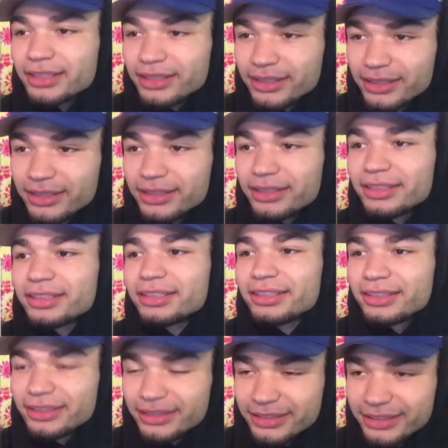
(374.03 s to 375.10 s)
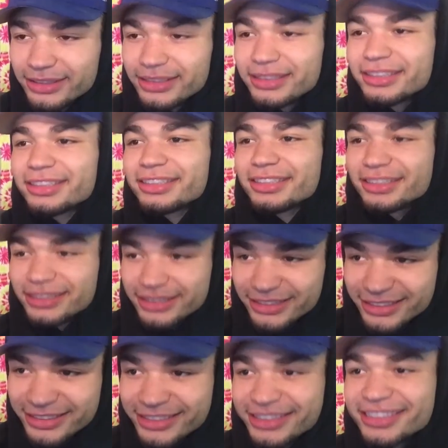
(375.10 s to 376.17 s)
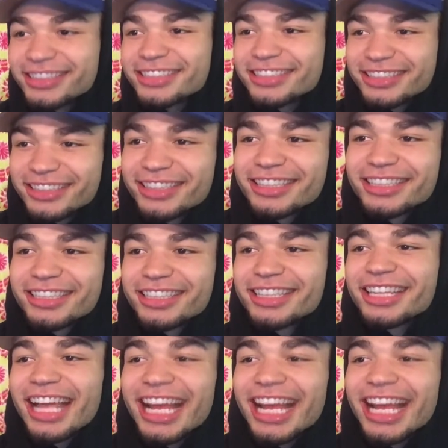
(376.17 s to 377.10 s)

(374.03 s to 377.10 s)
I'm guessing he's the one that did these bruises.